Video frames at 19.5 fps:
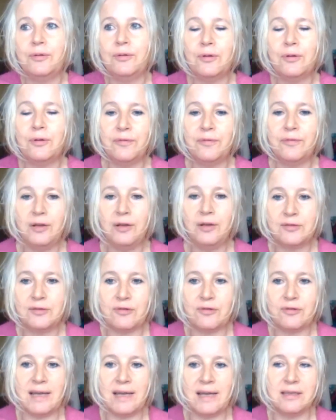not full of
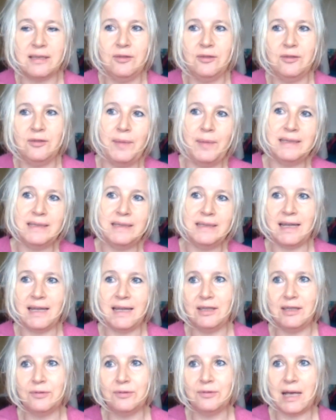stress and you're meditating
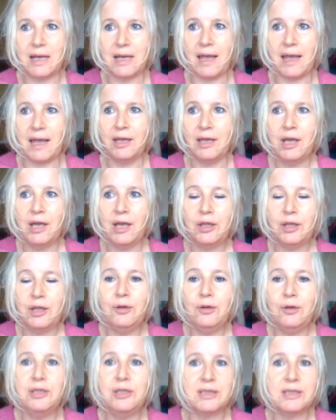all day, you can
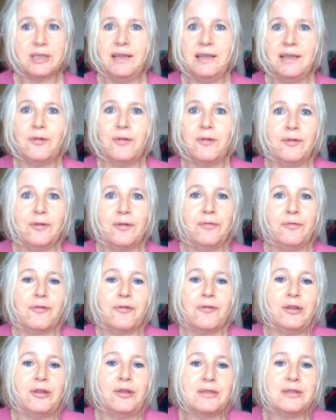just live off
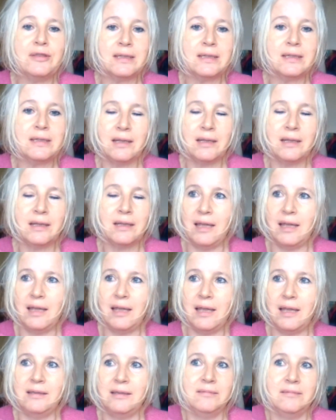fruit and
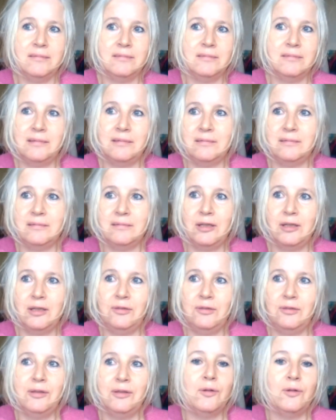
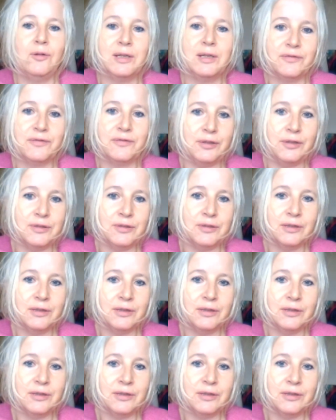not much food.